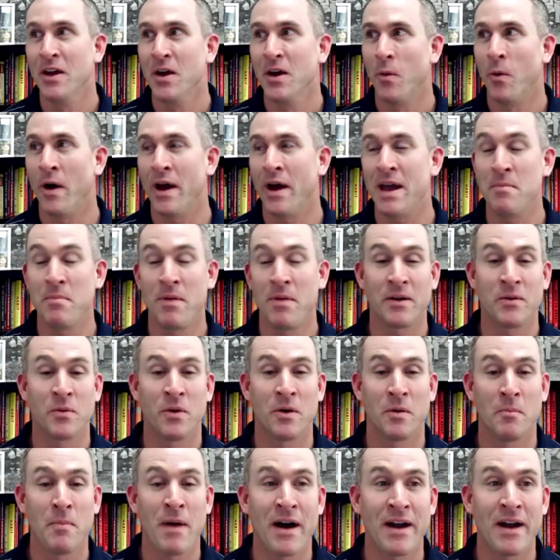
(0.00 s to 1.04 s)
Well, hey, bud,
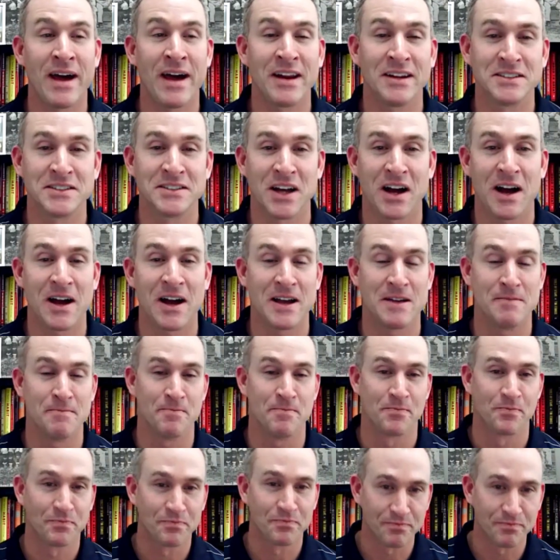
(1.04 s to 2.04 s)
we're about out of time.